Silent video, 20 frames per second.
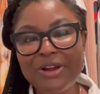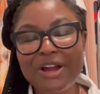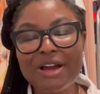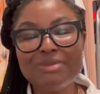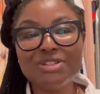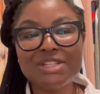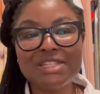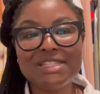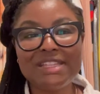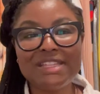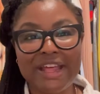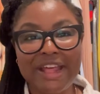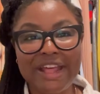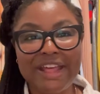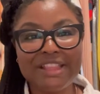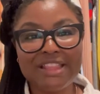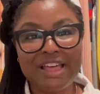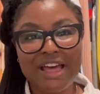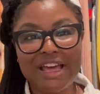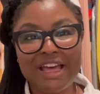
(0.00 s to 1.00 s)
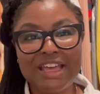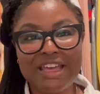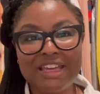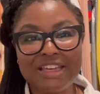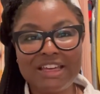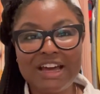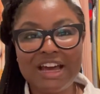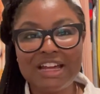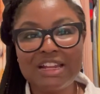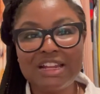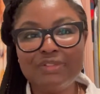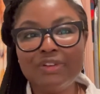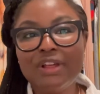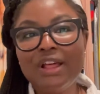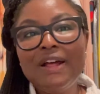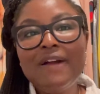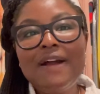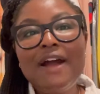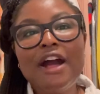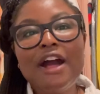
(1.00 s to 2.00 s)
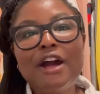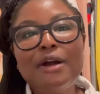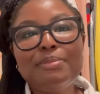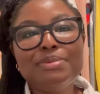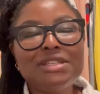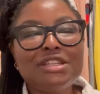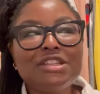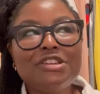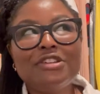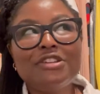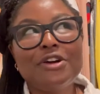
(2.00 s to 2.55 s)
I'm just saying that it kind of helped,